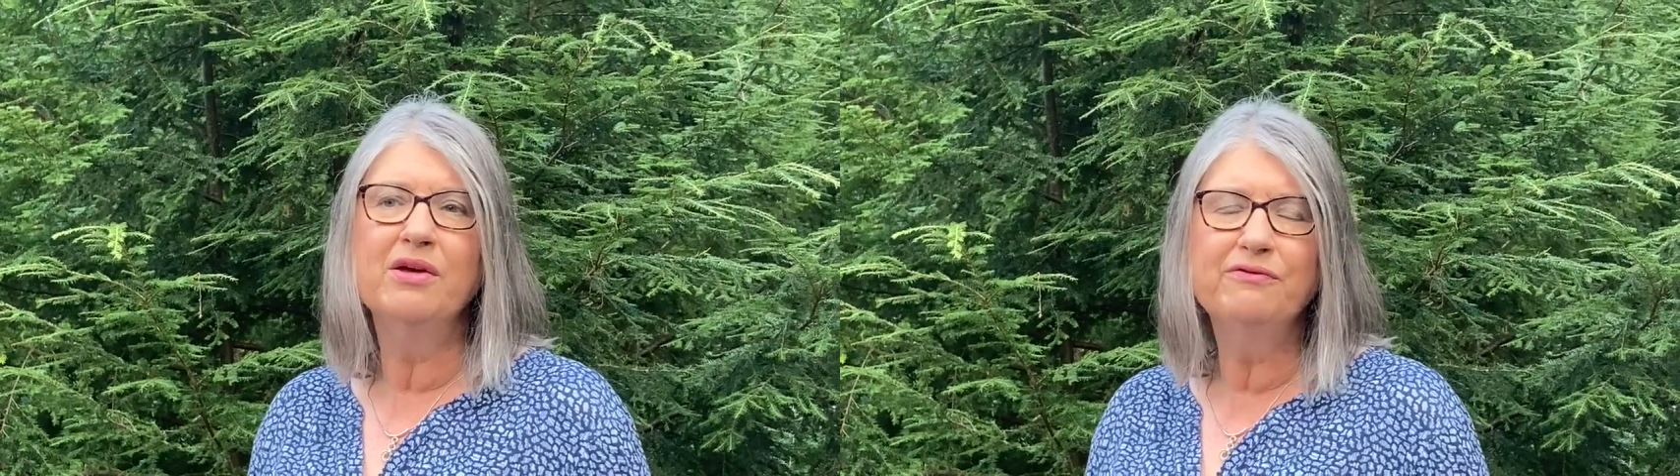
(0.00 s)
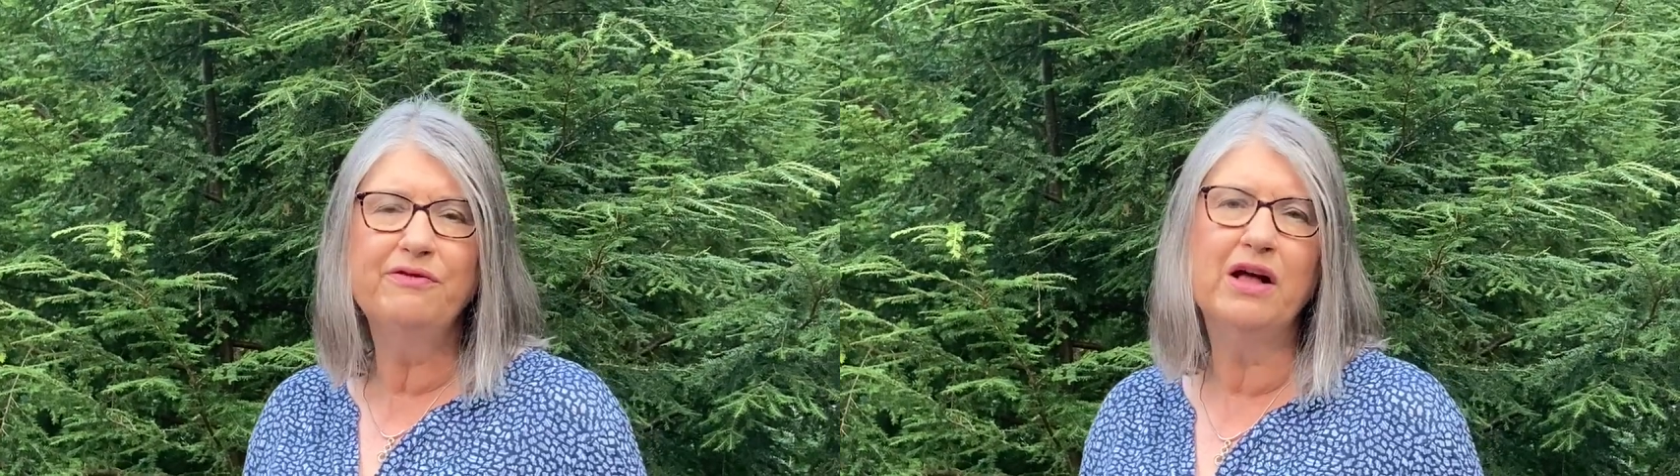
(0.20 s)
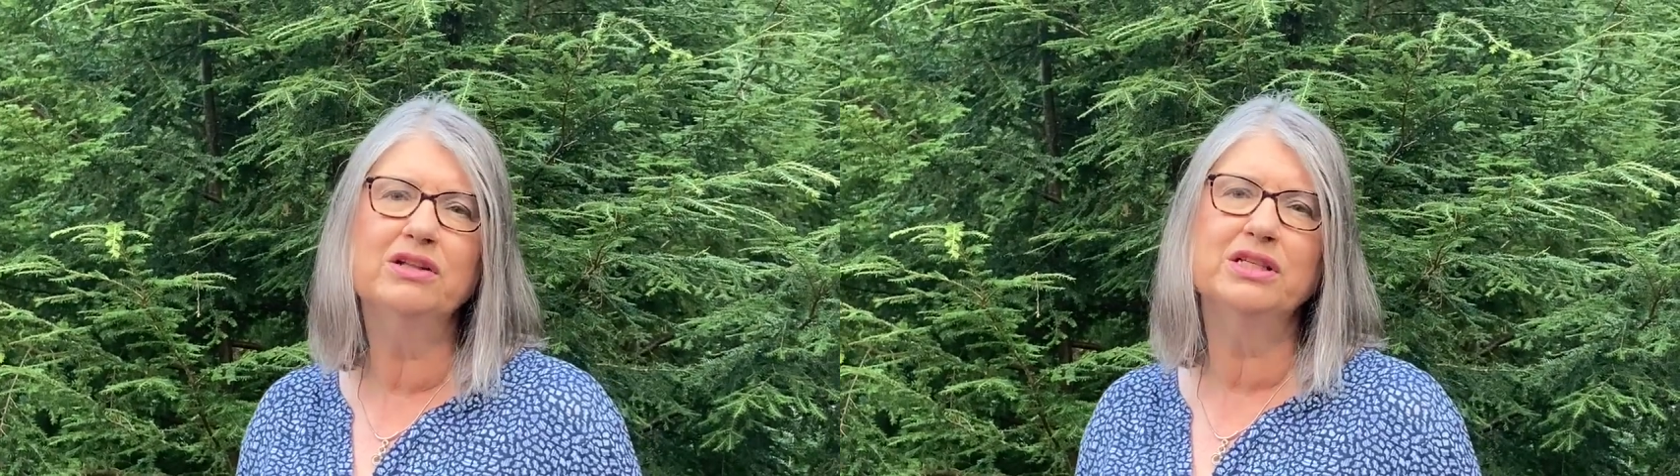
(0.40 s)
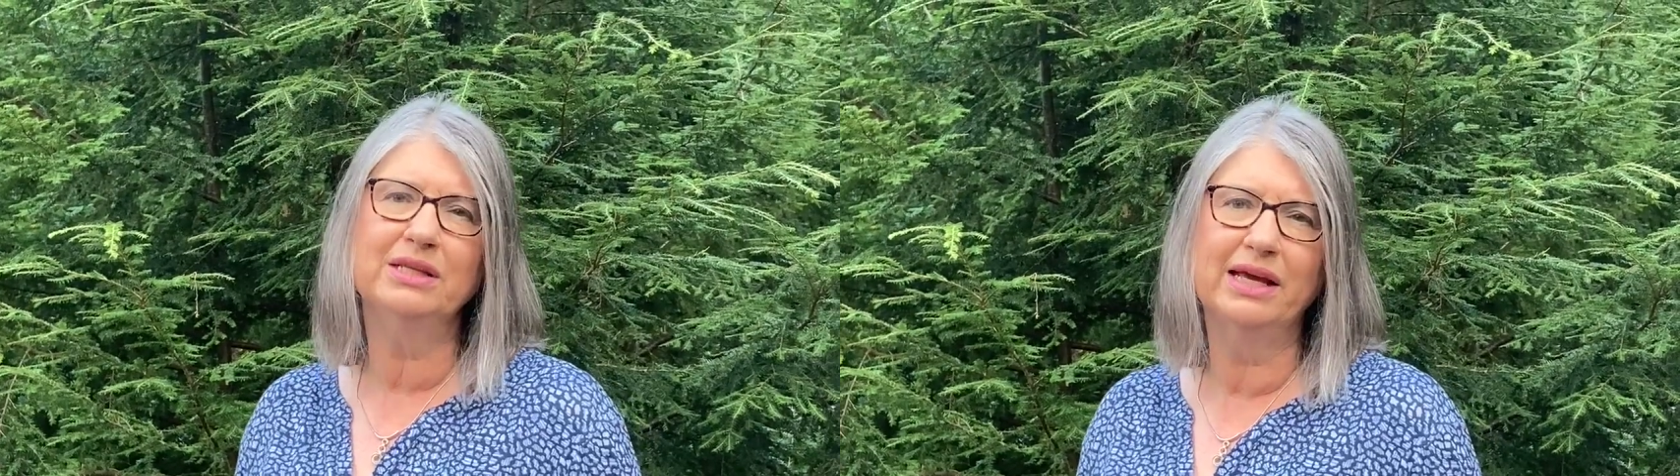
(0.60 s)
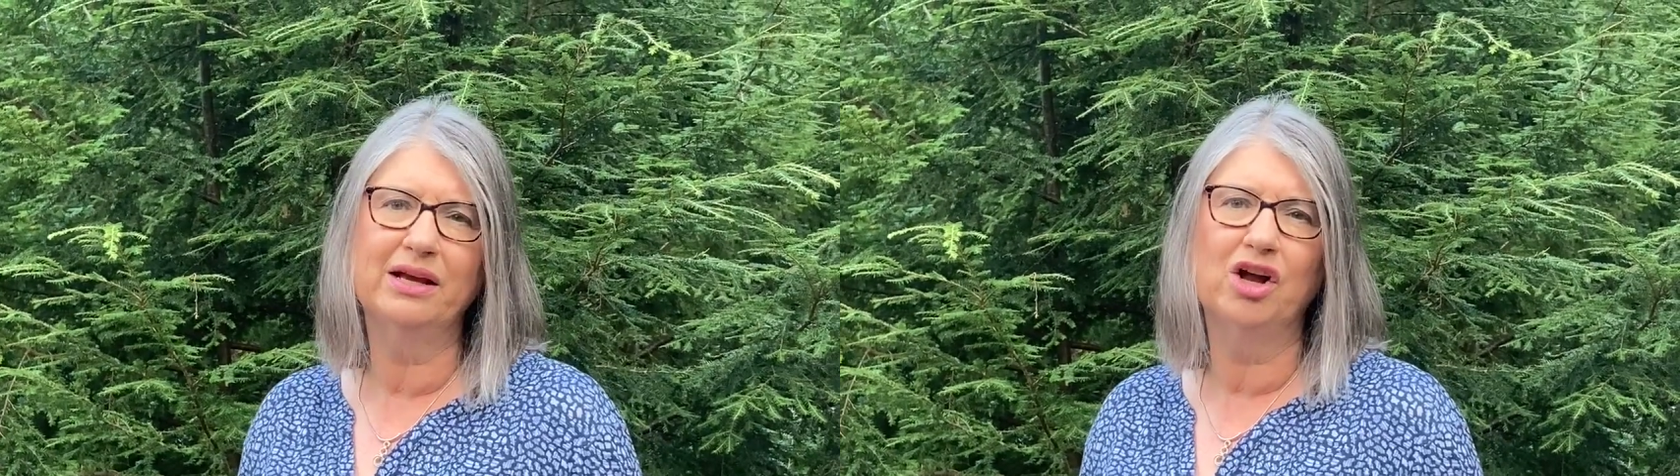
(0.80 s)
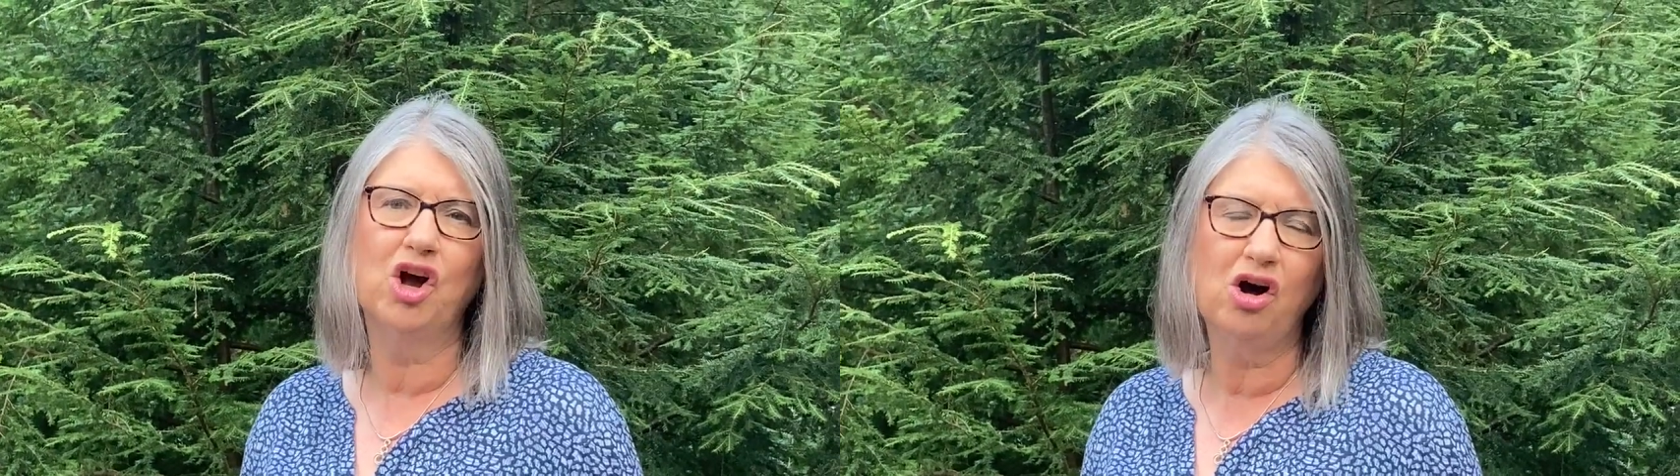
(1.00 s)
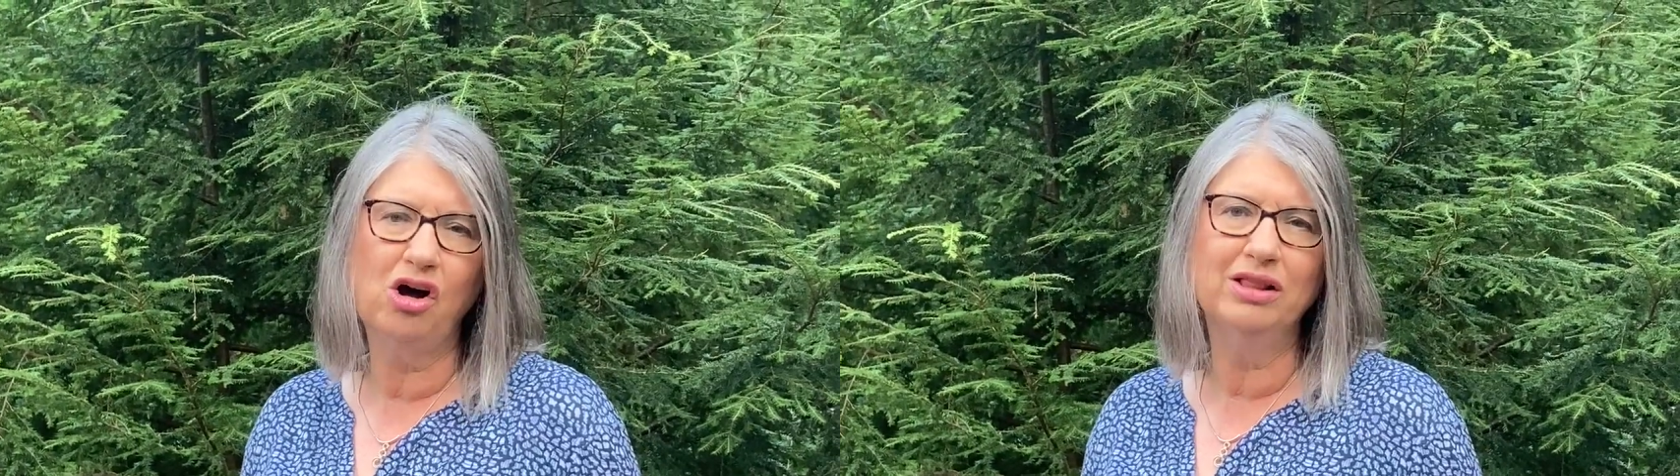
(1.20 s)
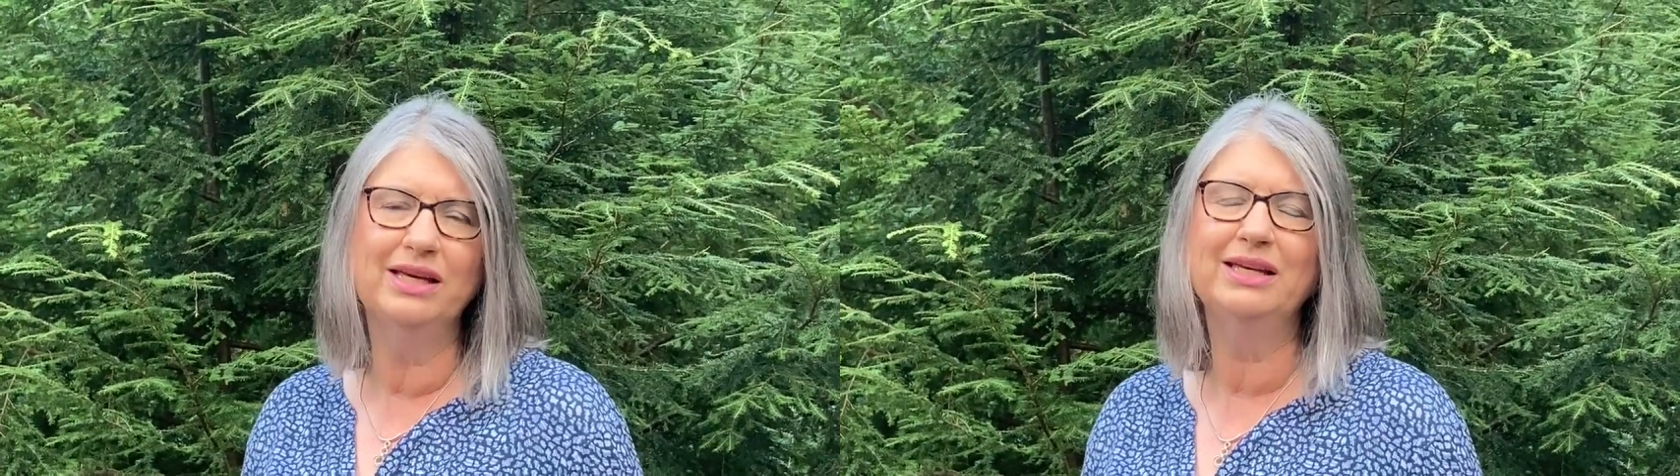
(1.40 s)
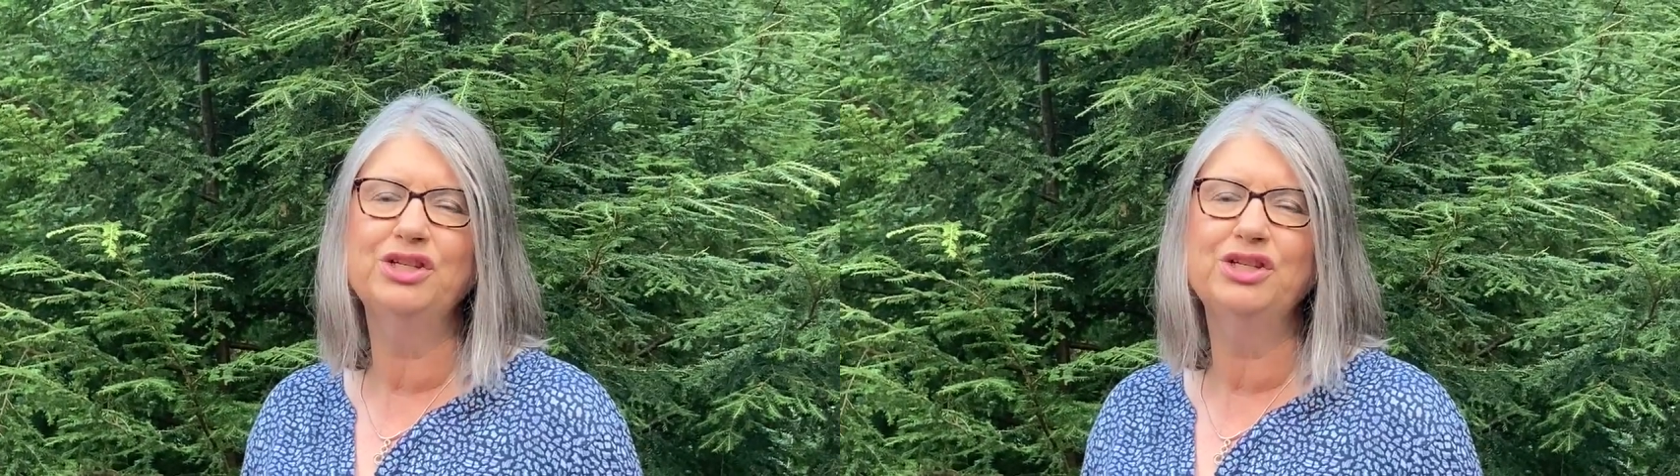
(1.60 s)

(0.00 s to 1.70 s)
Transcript: felt like a calling